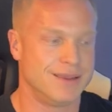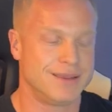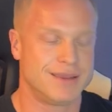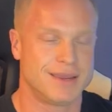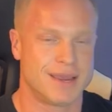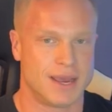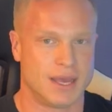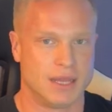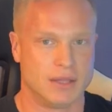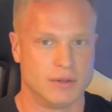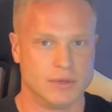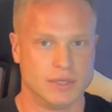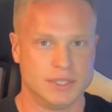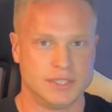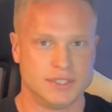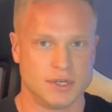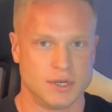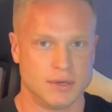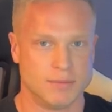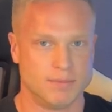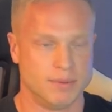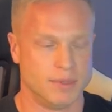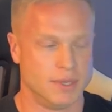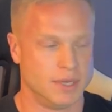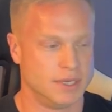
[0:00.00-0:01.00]
calorie
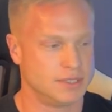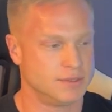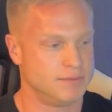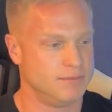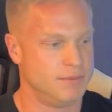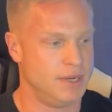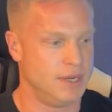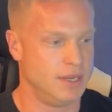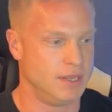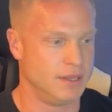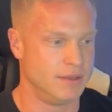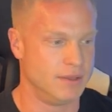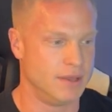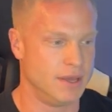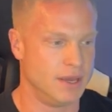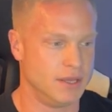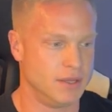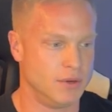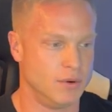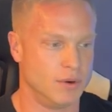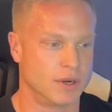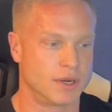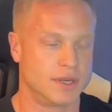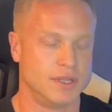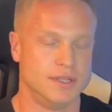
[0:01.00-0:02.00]
surplus, meaning that
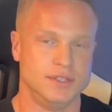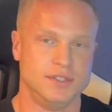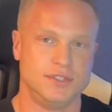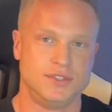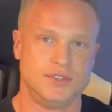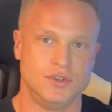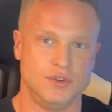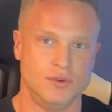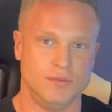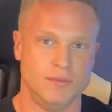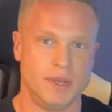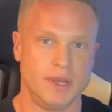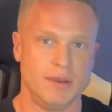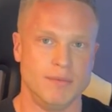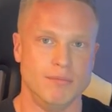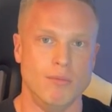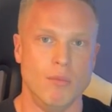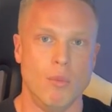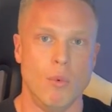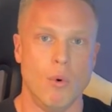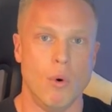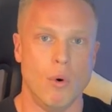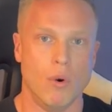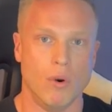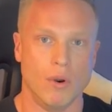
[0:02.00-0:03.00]
you are
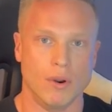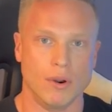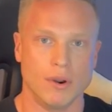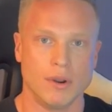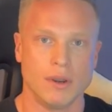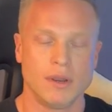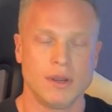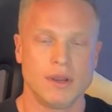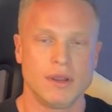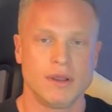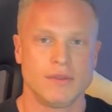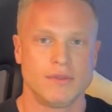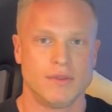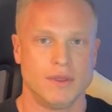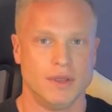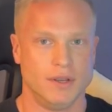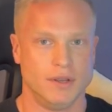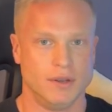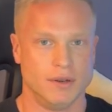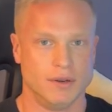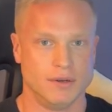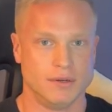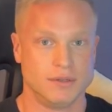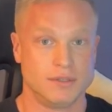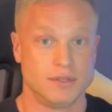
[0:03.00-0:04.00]
consuming more than
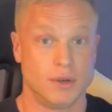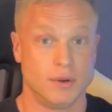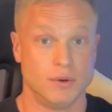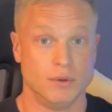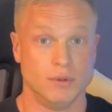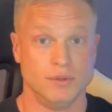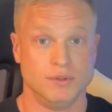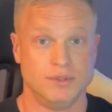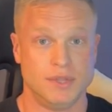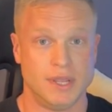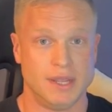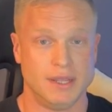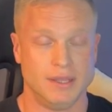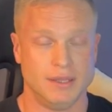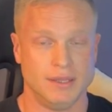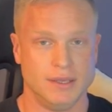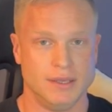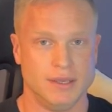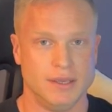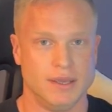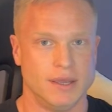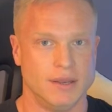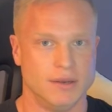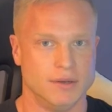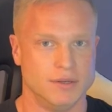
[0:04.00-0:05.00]
your total
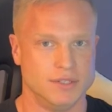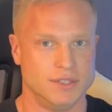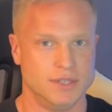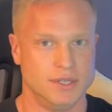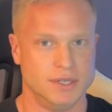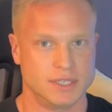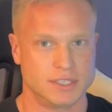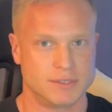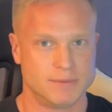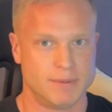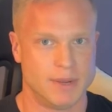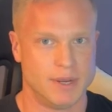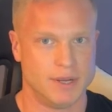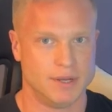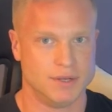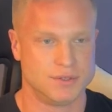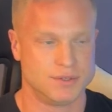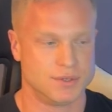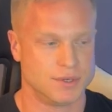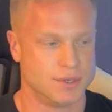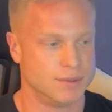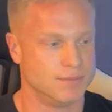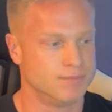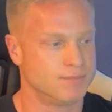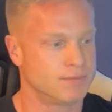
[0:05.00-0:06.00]
daily energy
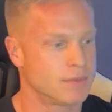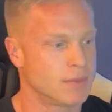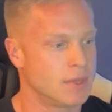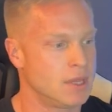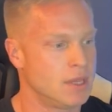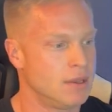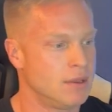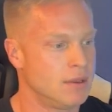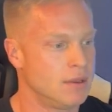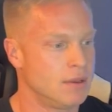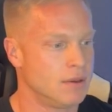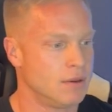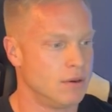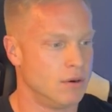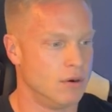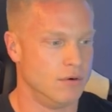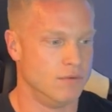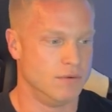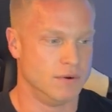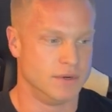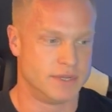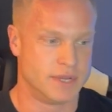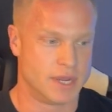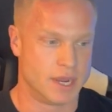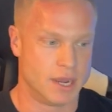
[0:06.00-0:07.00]
expenditure.
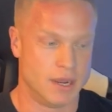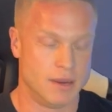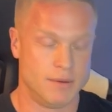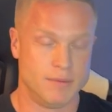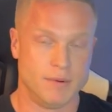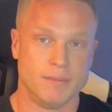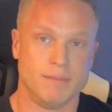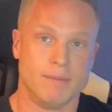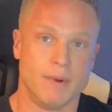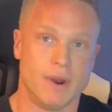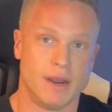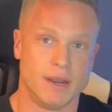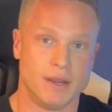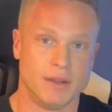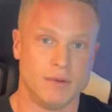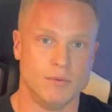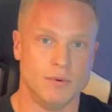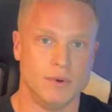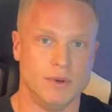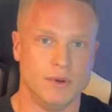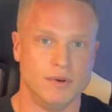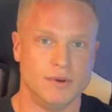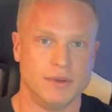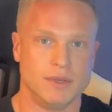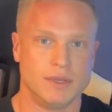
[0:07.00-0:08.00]
Over time, your body
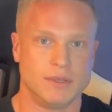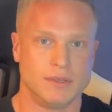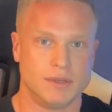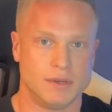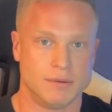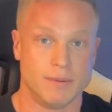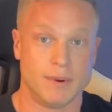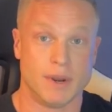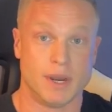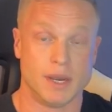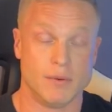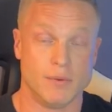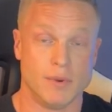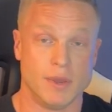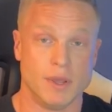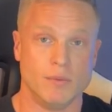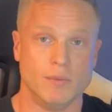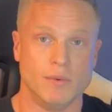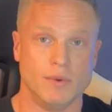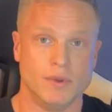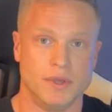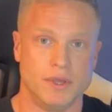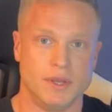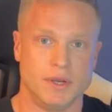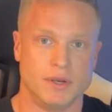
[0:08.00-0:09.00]
weight
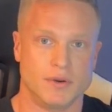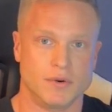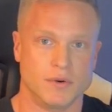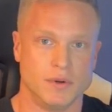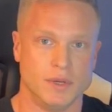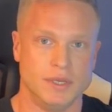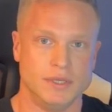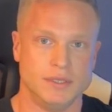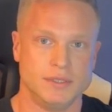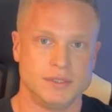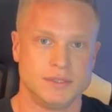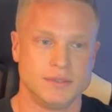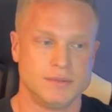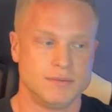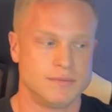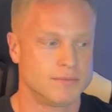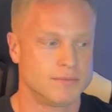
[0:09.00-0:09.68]
will increase.